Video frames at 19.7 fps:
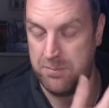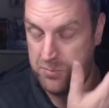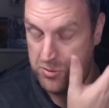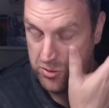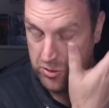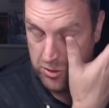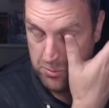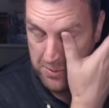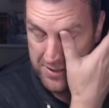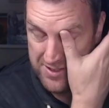
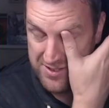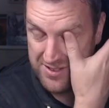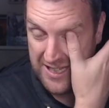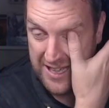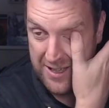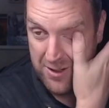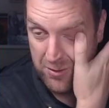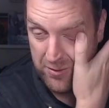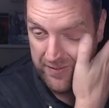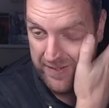suitably
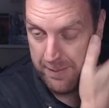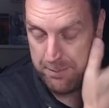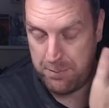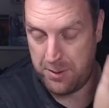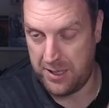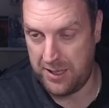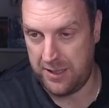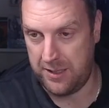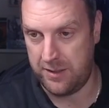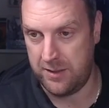scaled
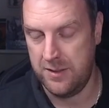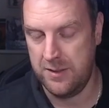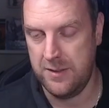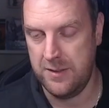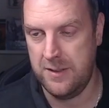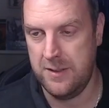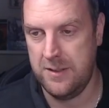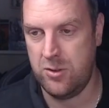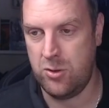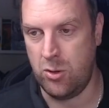vampire
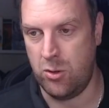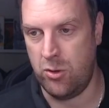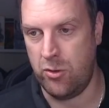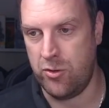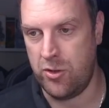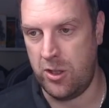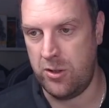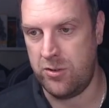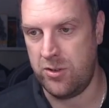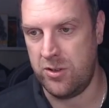
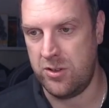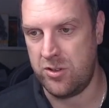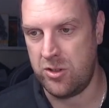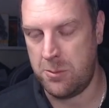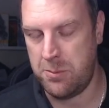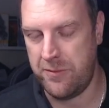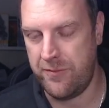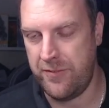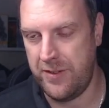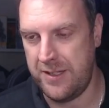torso to the
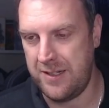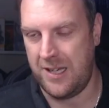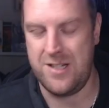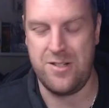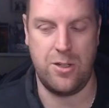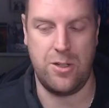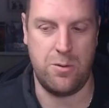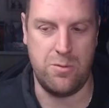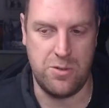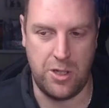top of it. I
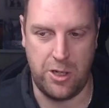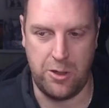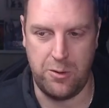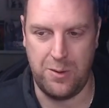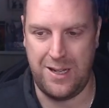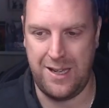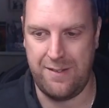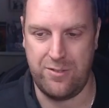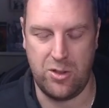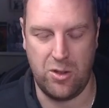don't know,
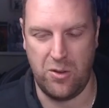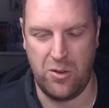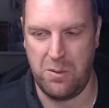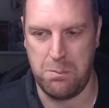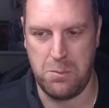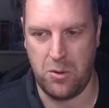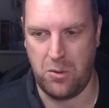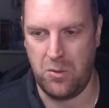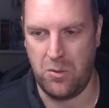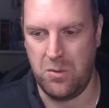I haven't got the
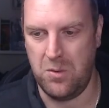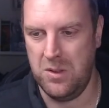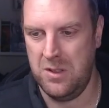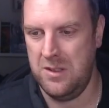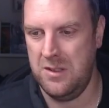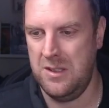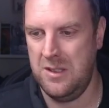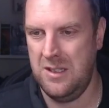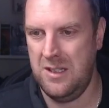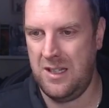model,
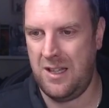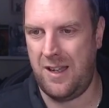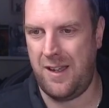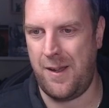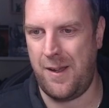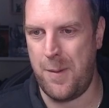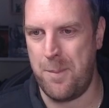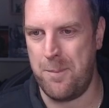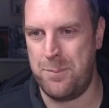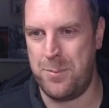
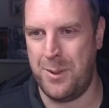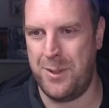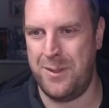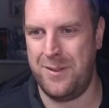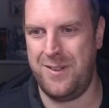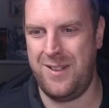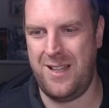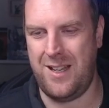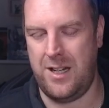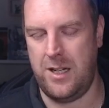
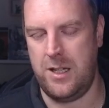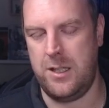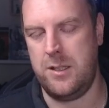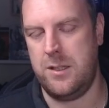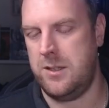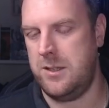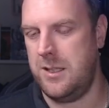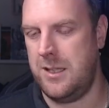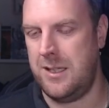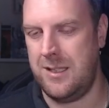but I
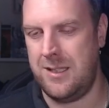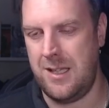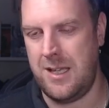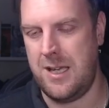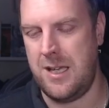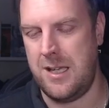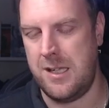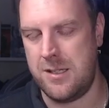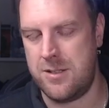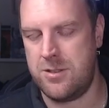think
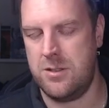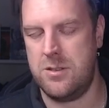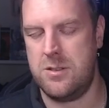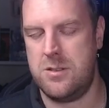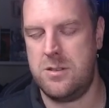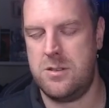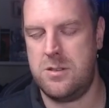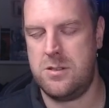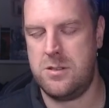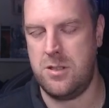it's
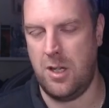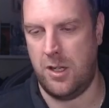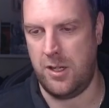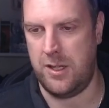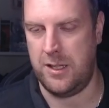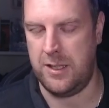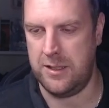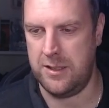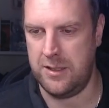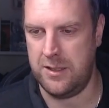
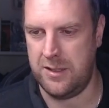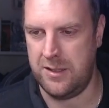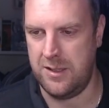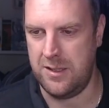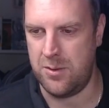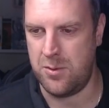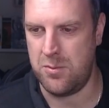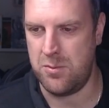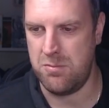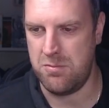stunning. I think
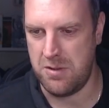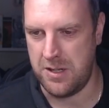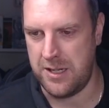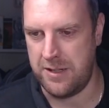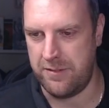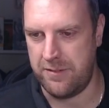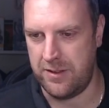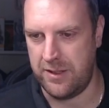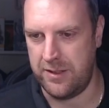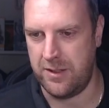it's really,
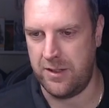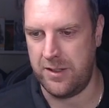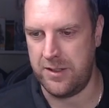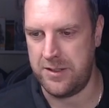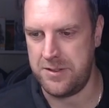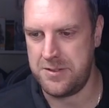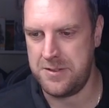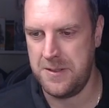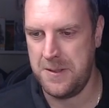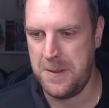really
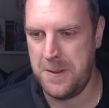nice.